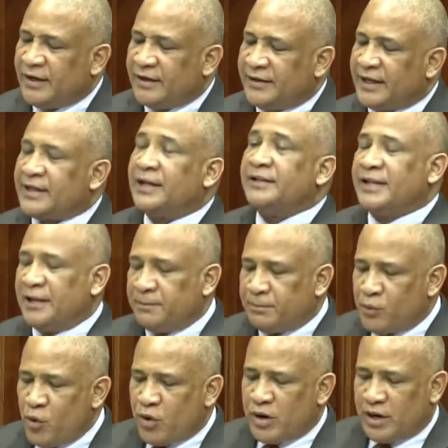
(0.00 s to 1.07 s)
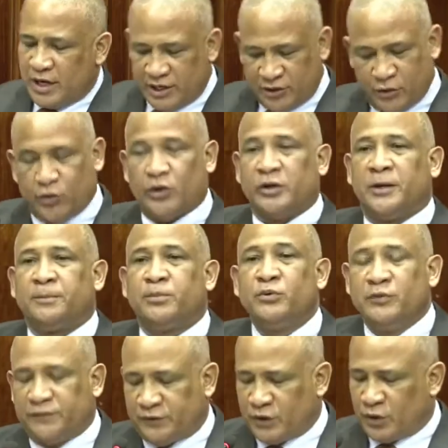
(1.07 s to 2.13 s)
they can then book and go on
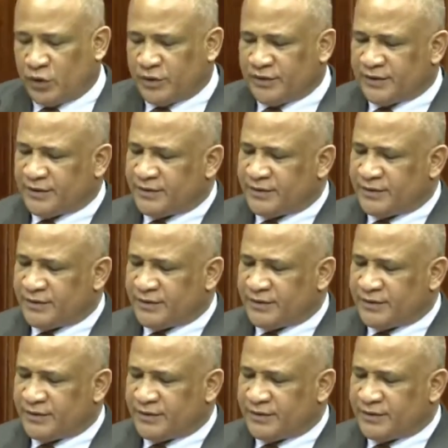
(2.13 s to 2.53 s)
approved tours.